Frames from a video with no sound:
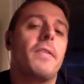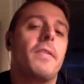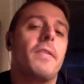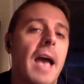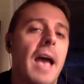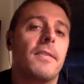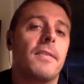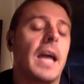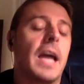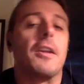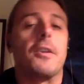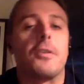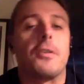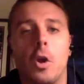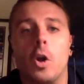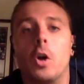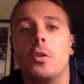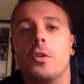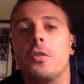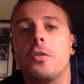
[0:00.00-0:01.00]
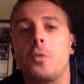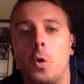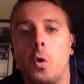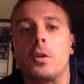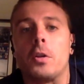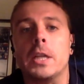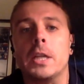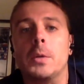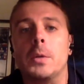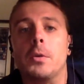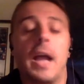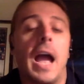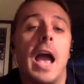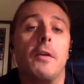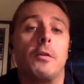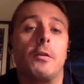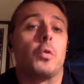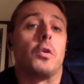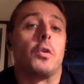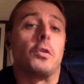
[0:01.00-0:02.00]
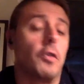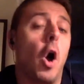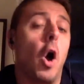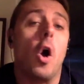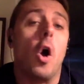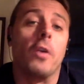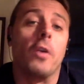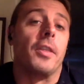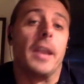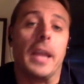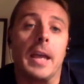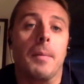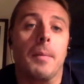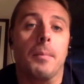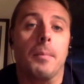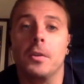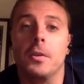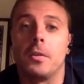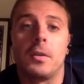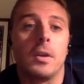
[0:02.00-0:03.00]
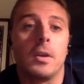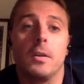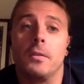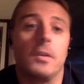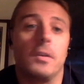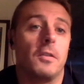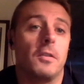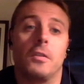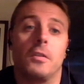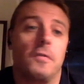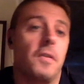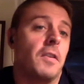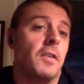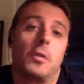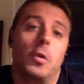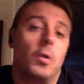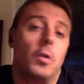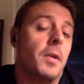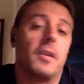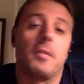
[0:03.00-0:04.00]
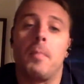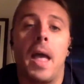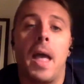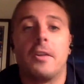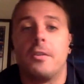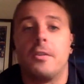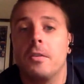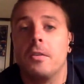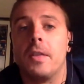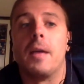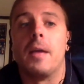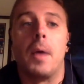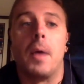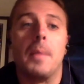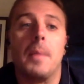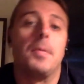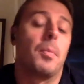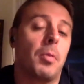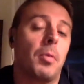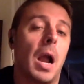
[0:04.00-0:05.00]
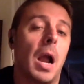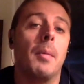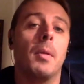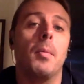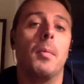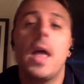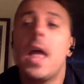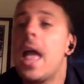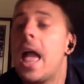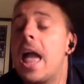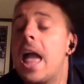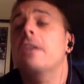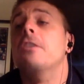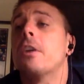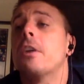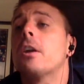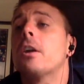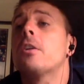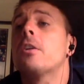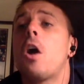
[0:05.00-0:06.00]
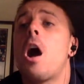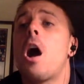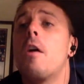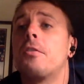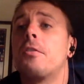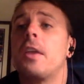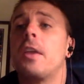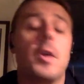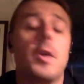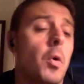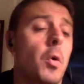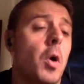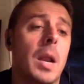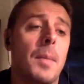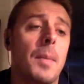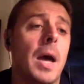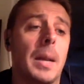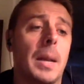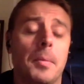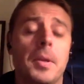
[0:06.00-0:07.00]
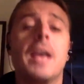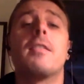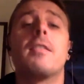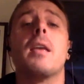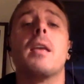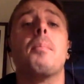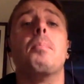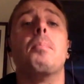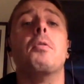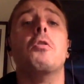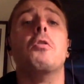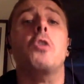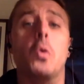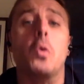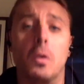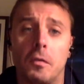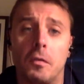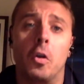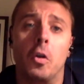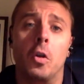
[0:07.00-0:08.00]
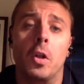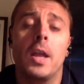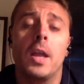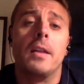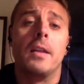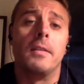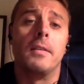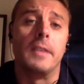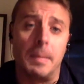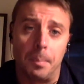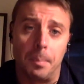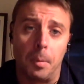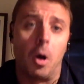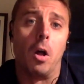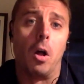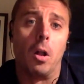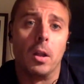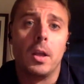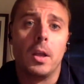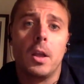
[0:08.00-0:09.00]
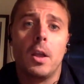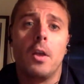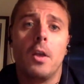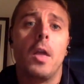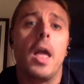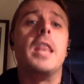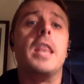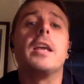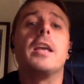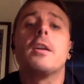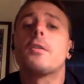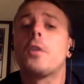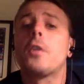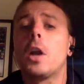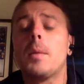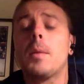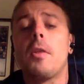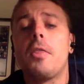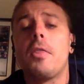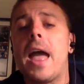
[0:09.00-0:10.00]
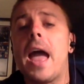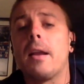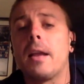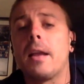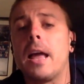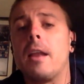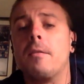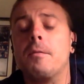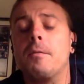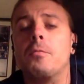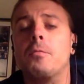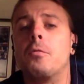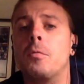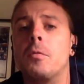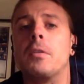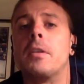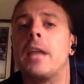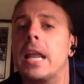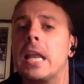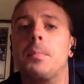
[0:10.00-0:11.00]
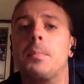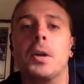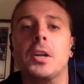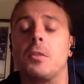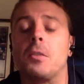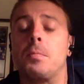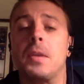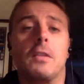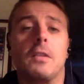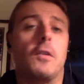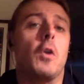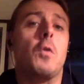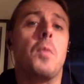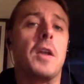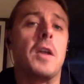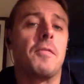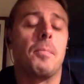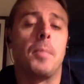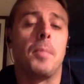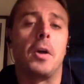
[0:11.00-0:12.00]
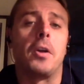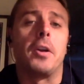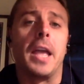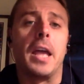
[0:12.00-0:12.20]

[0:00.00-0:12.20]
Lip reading: has kind of struggled historically with guys who are taller than him, just because there's just physical mismatches that might be a problem. And Jared Goff, say what you want about him, he has a beautiful deep ball. Any concern about that, kind of Kenny Britt just being too big for Butler to